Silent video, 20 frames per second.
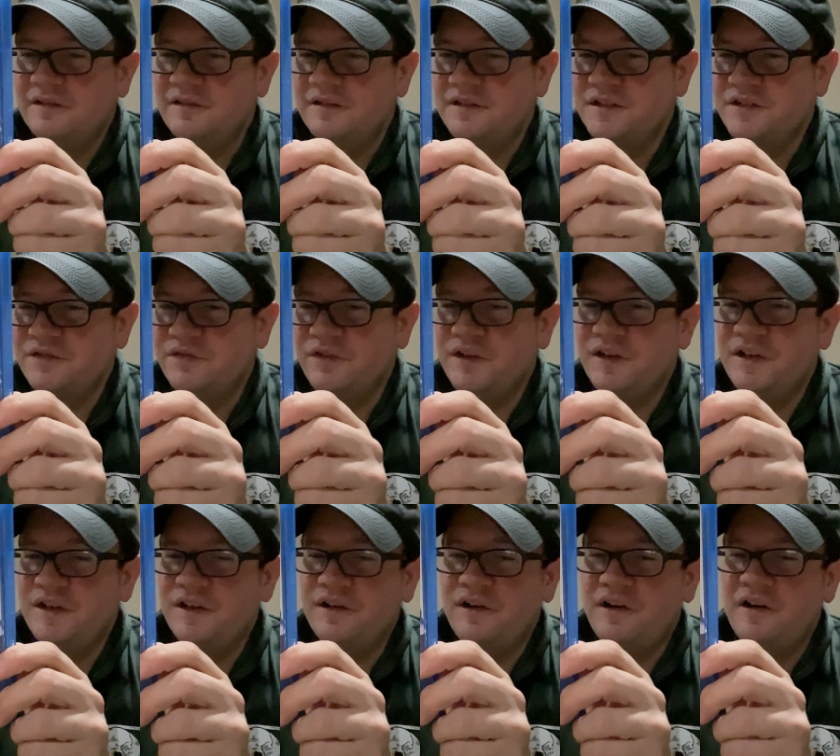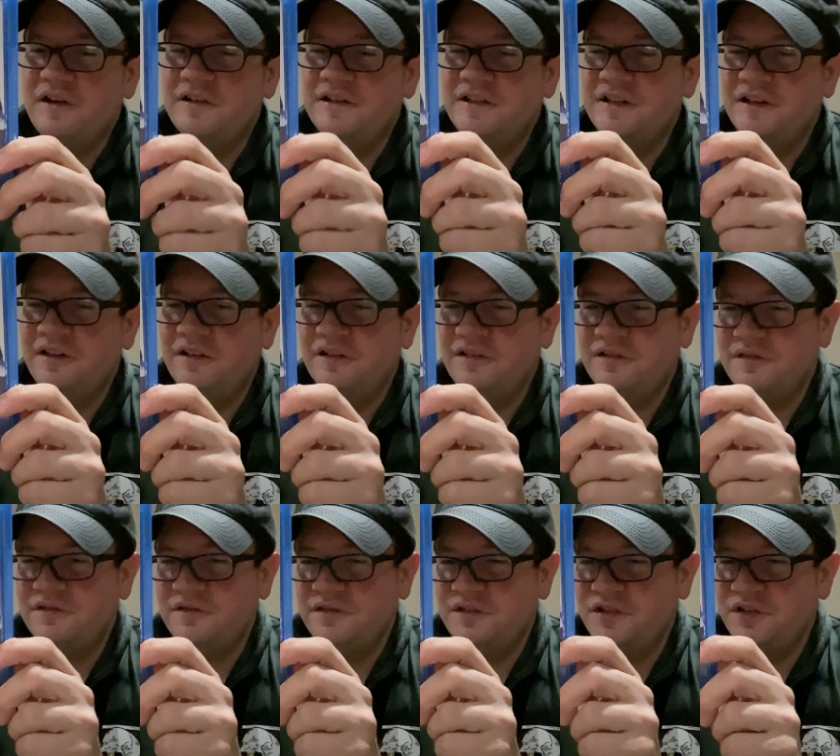This is a very haunting,
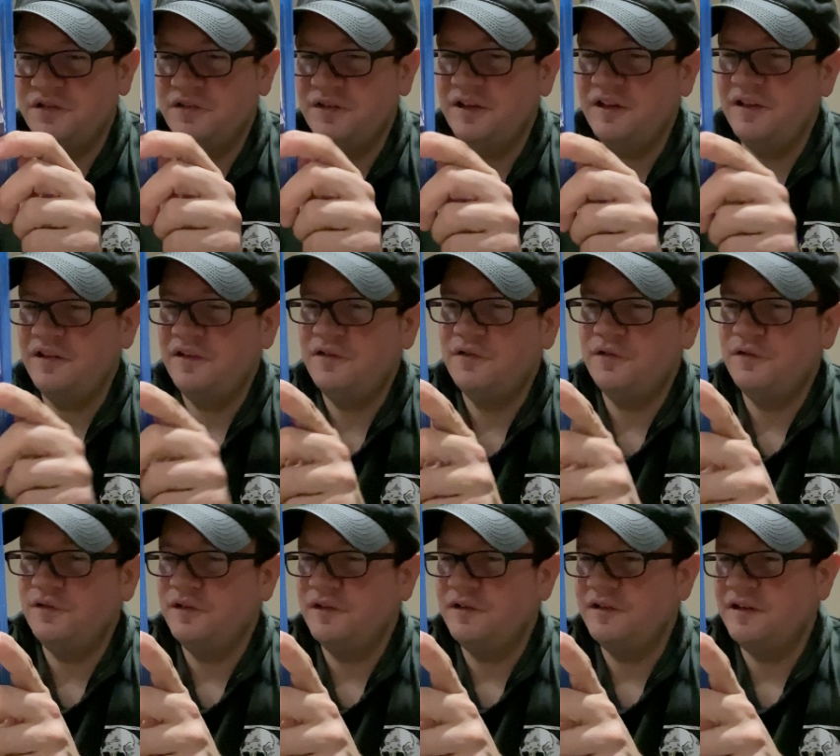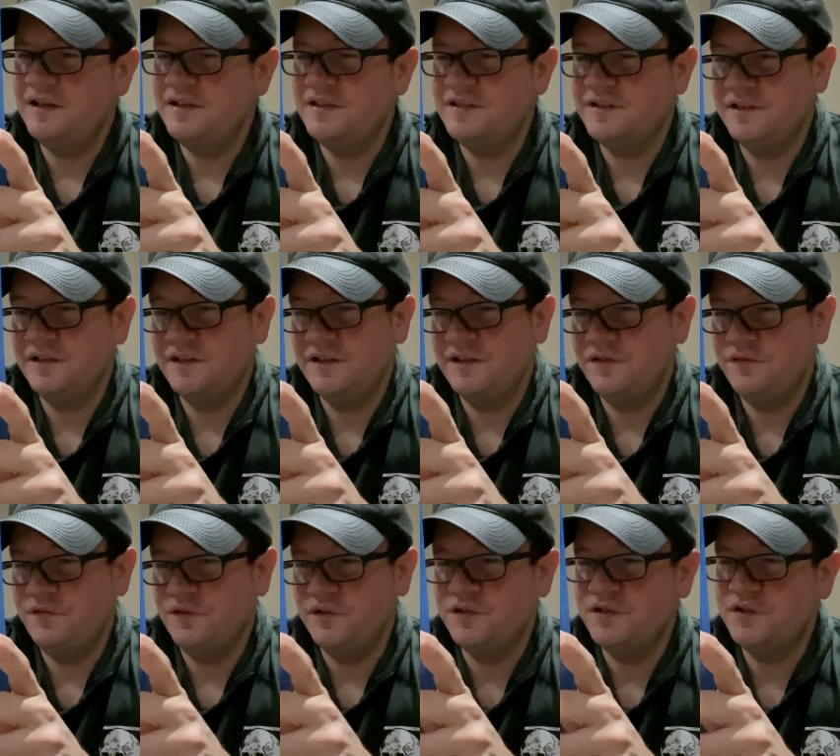chilling cult classic
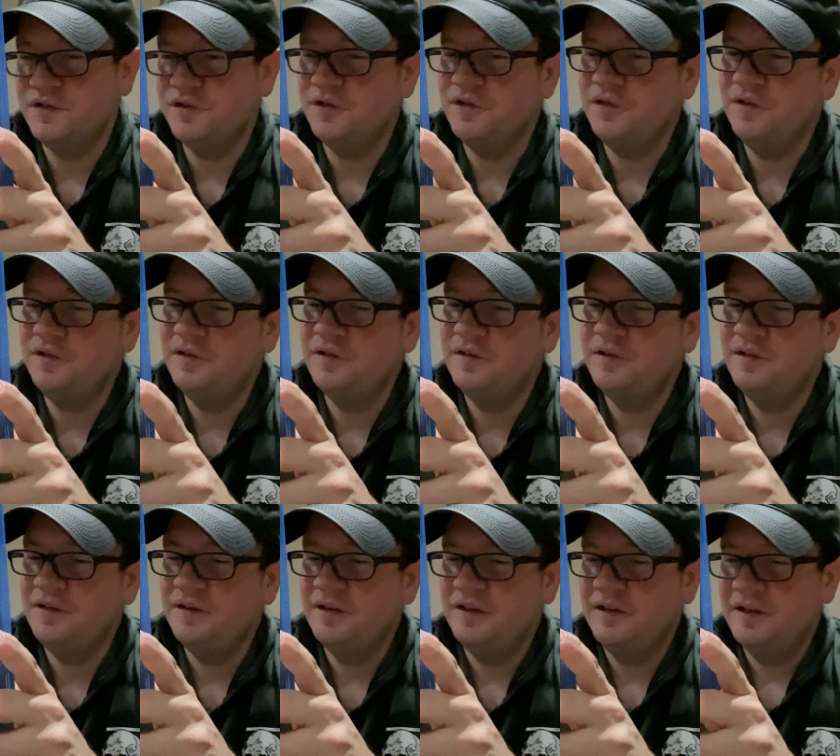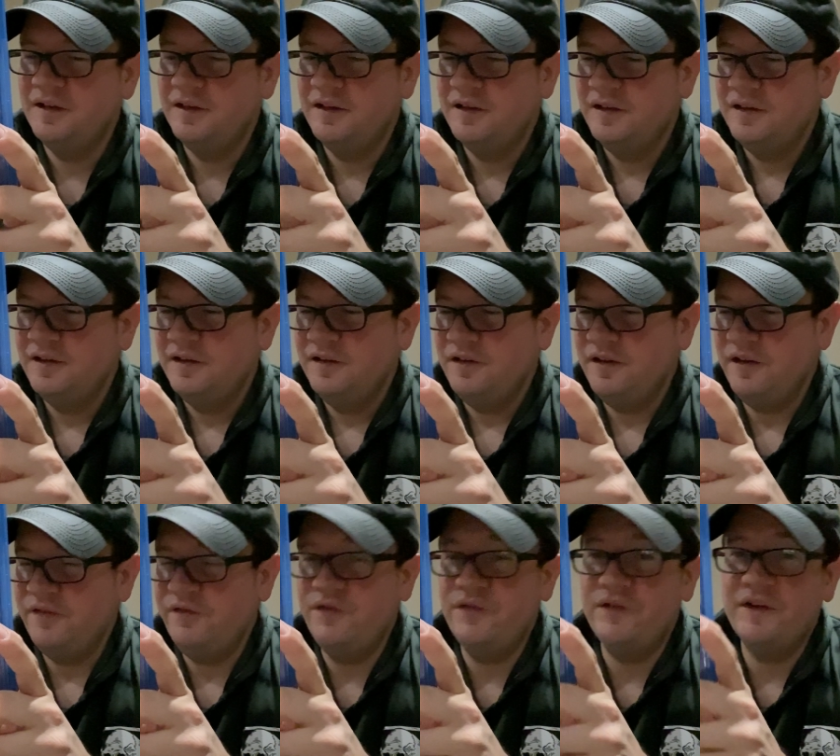for sure.
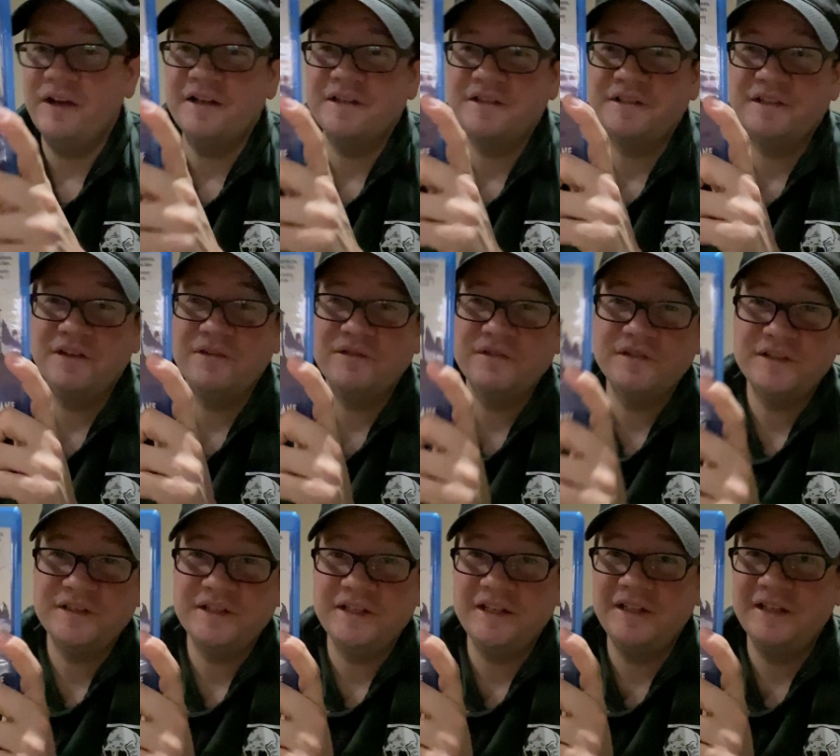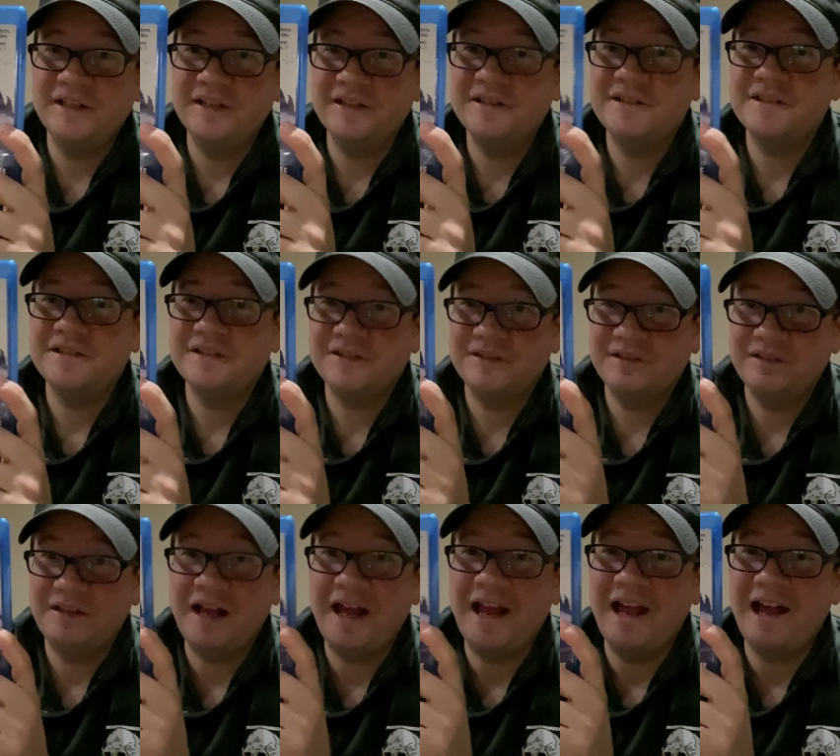If you guys never seen this,
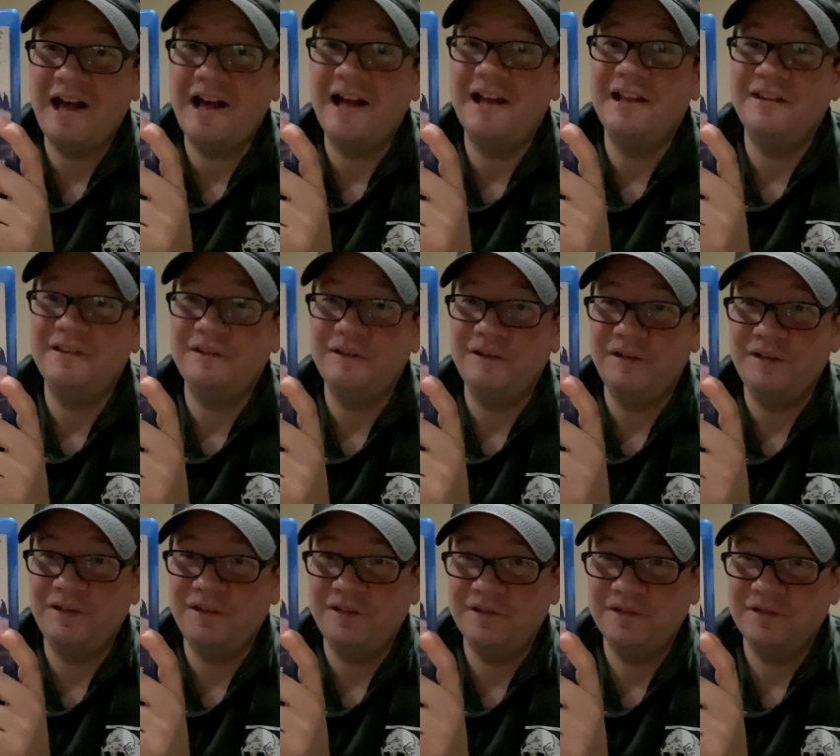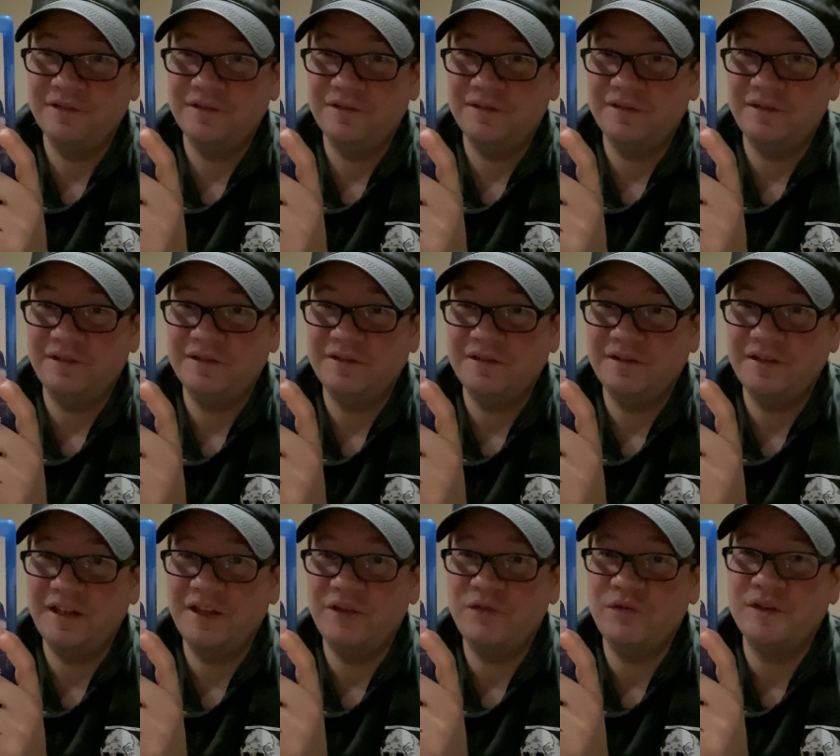I highly,
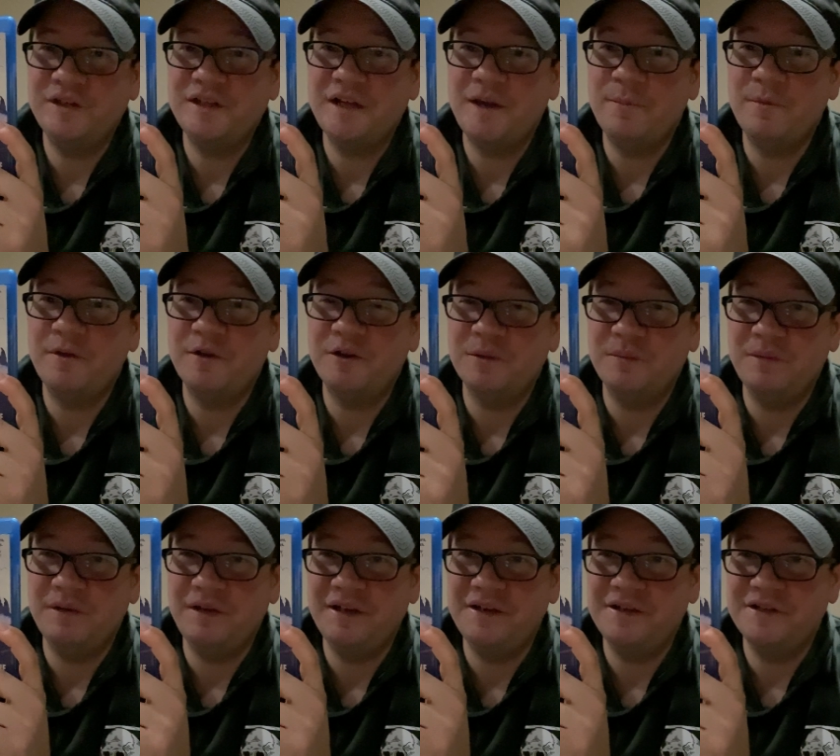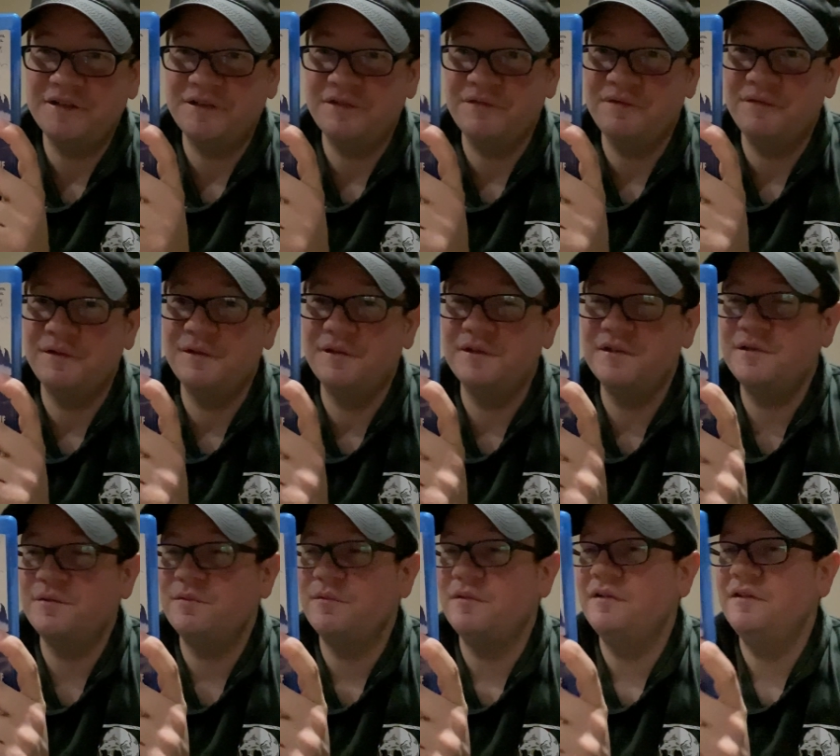I give you a top recommendation for
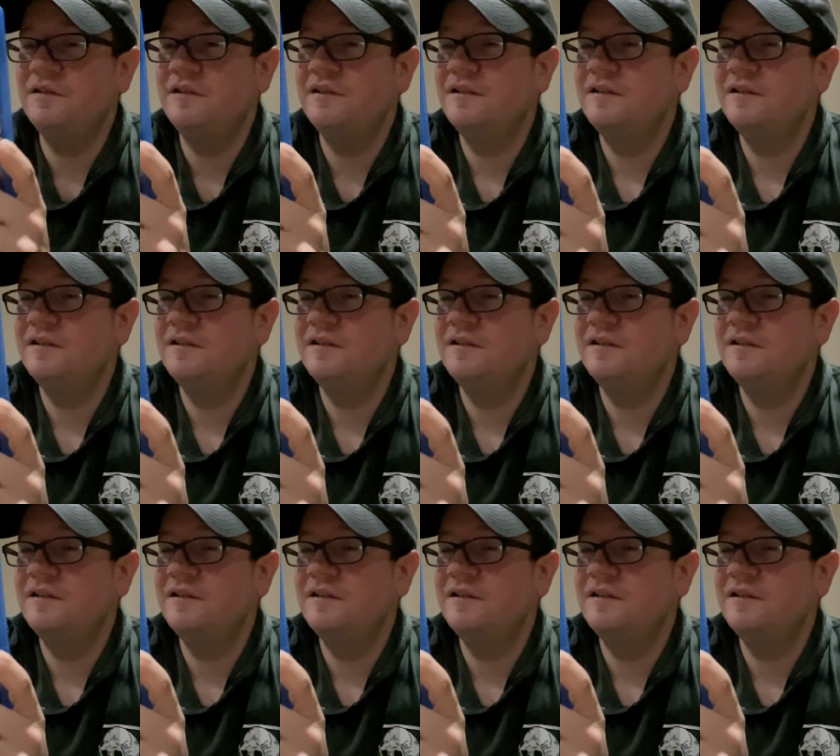this one.